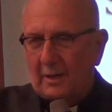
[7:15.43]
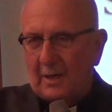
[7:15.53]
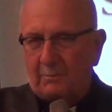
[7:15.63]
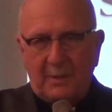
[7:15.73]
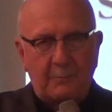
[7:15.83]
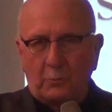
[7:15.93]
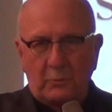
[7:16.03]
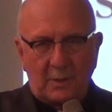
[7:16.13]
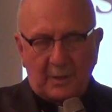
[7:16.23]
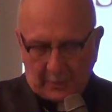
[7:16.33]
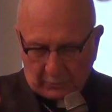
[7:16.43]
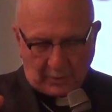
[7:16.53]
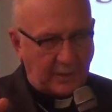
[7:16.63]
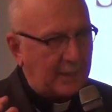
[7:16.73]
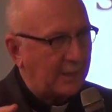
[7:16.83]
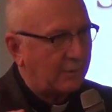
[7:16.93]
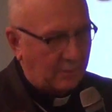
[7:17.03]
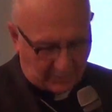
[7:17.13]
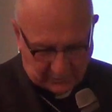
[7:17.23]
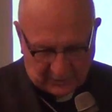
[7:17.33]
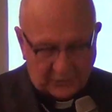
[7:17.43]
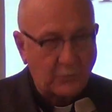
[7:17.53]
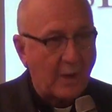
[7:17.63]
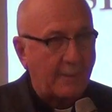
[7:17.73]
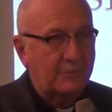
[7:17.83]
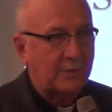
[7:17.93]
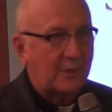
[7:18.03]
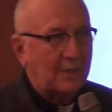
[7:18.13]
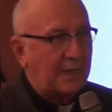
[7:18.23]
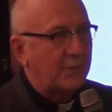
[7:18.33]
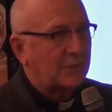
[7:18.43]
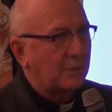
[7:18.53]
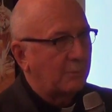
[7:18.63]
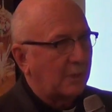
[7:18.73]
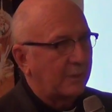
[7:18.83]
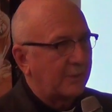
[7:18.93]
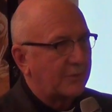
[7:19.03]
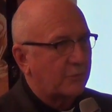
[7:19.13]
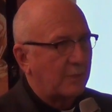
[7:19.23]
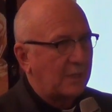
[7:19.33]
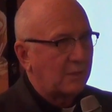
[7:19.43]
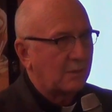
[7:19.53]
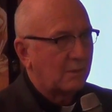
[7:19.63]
And people would literally just drop to their knees in the middle of the street